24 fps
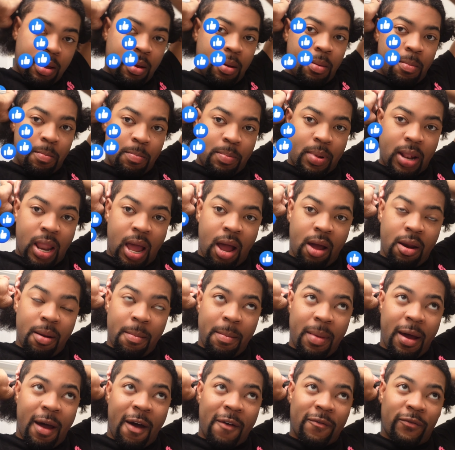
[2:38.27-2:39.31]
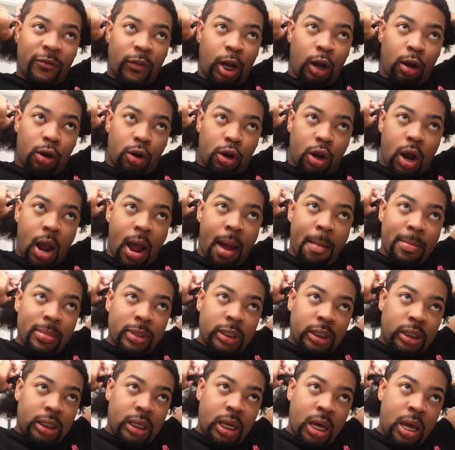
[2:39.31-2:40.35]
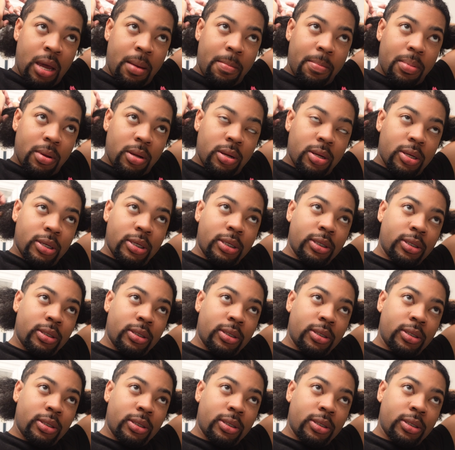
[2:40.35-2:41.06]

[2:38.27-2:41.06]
Blow the motherfucking comments up.